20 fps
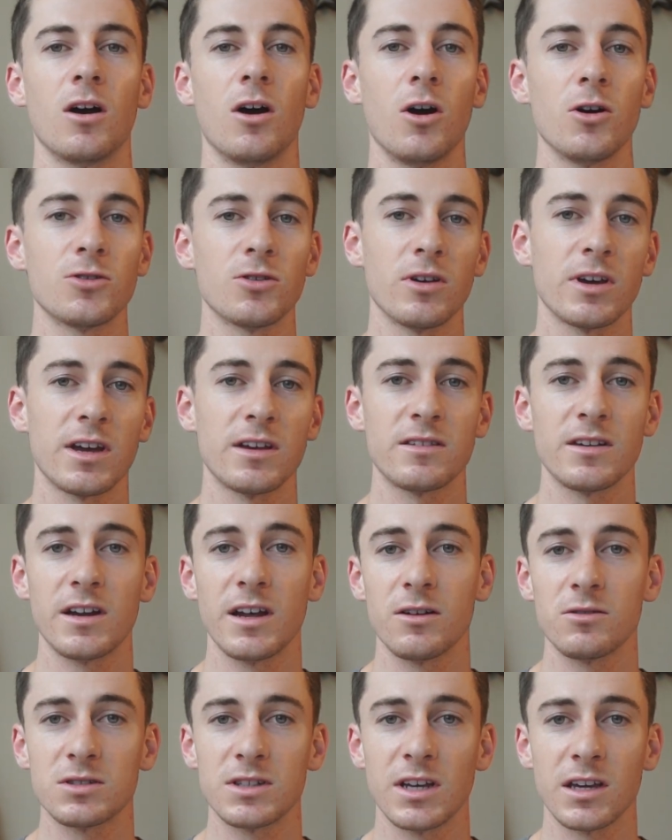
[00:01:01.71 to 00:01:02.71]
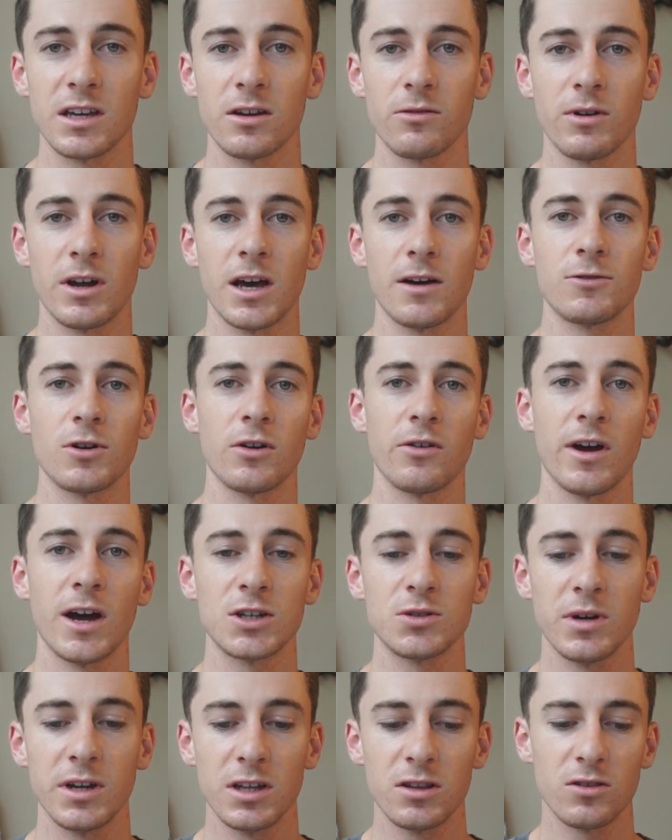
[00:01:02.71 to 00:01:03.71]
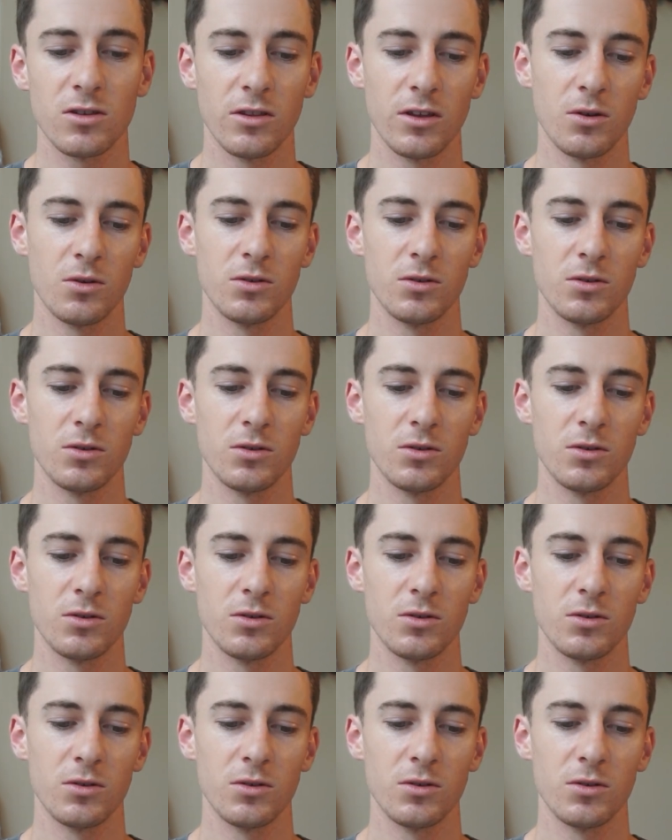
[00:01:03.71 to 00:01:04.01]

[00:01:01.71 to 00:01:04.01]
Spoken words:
Also, like I said, I was taking it right after I graduated, so there